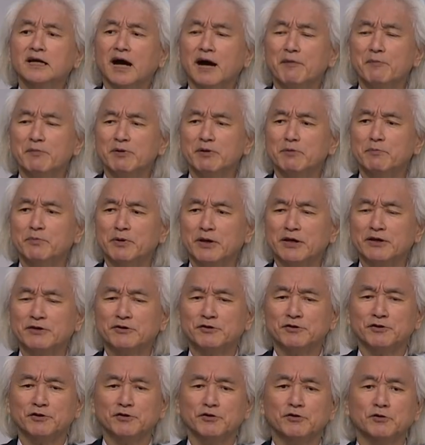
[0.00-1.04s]
I'm going to bring
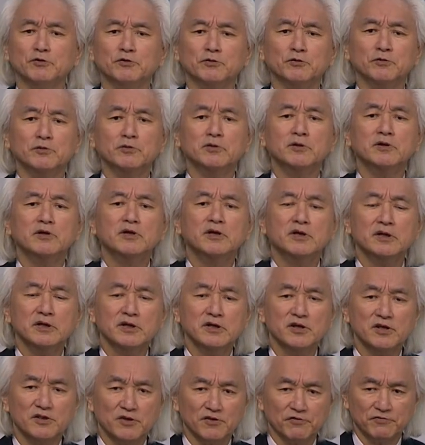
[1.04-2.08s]
to you
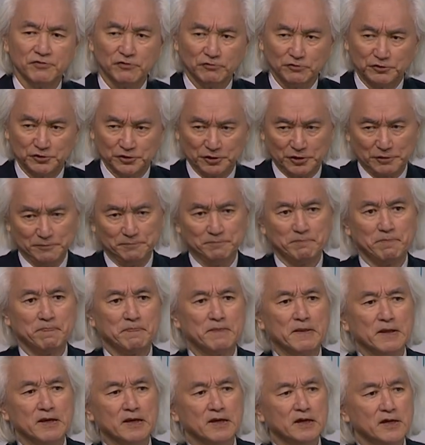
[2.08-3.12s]
the future.
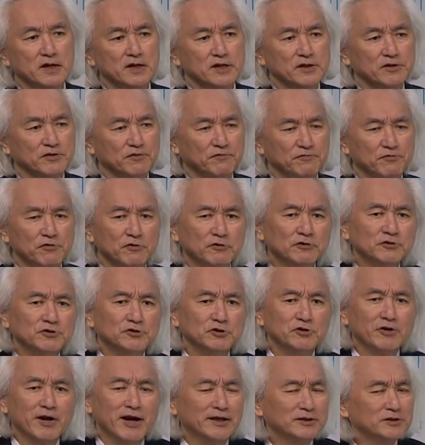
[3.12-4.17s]
The
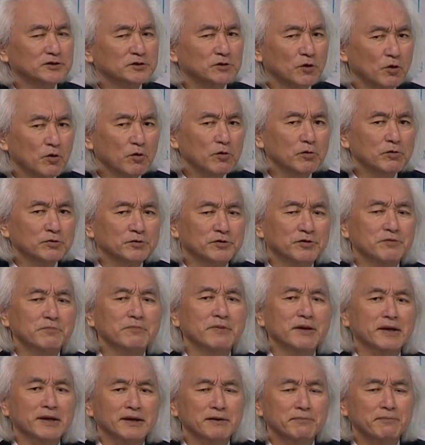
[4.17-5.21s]
future as told to
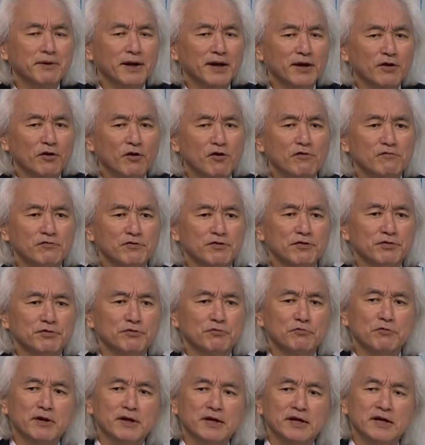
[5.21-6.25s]
me by over
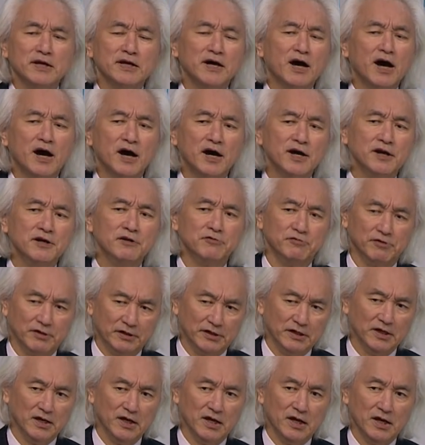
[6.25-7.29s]

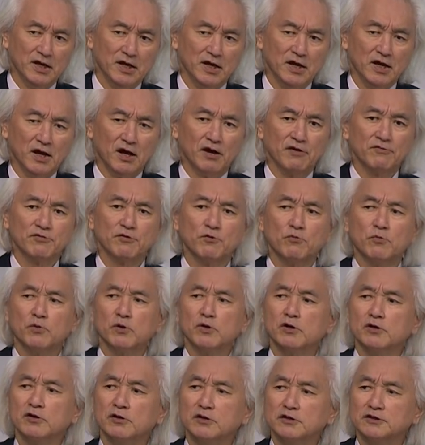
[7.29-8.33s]
300 of the
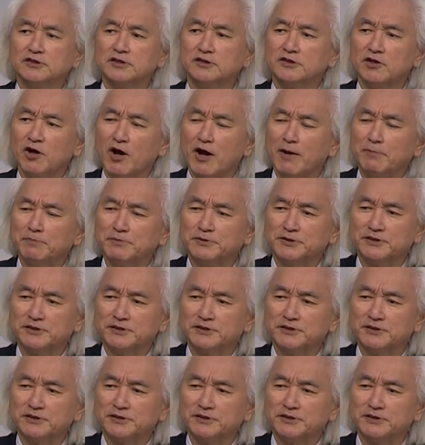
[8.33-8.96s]
world's top